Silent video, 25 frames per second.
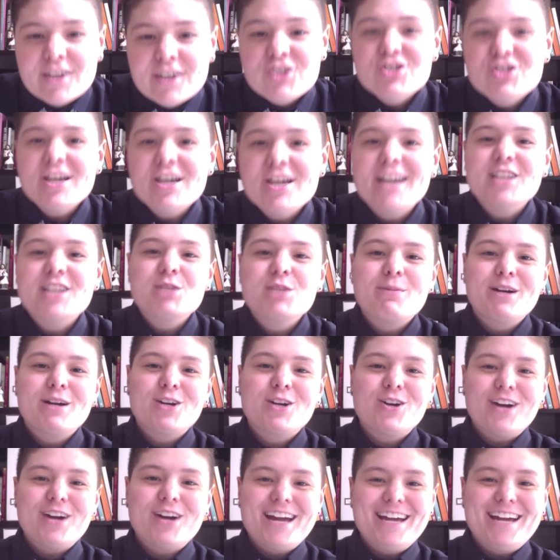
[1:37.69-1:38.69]
Shout out to my
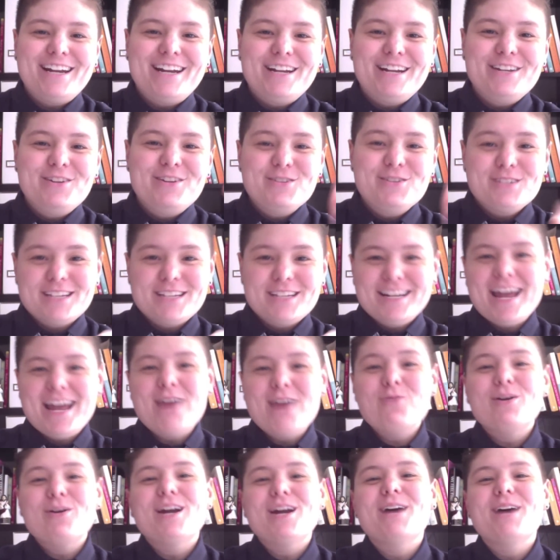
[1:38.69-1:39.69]
girl Anna in Houston. Hey,
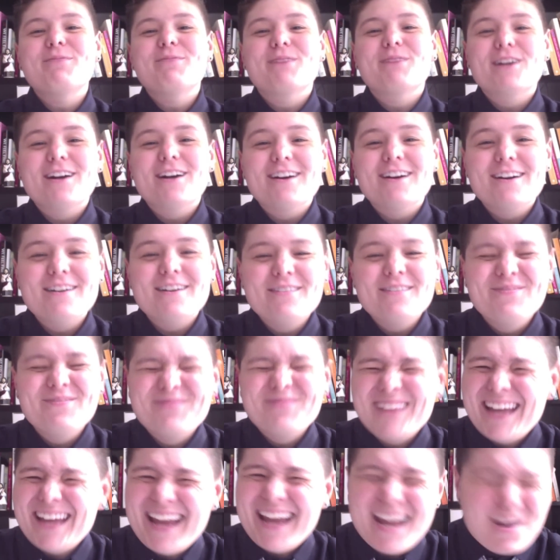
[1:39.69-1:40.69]
what up, girl?
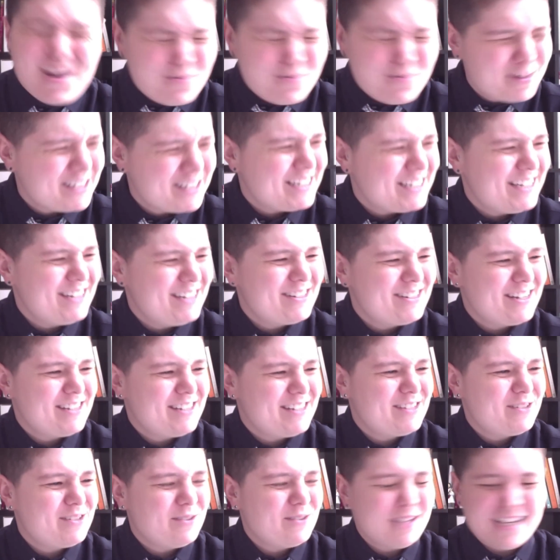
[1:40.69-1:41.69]
Hate when DJs do
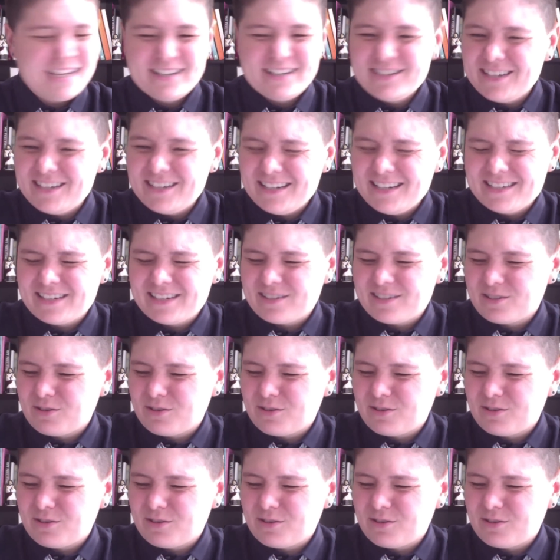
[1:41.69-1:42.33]
that. Jesus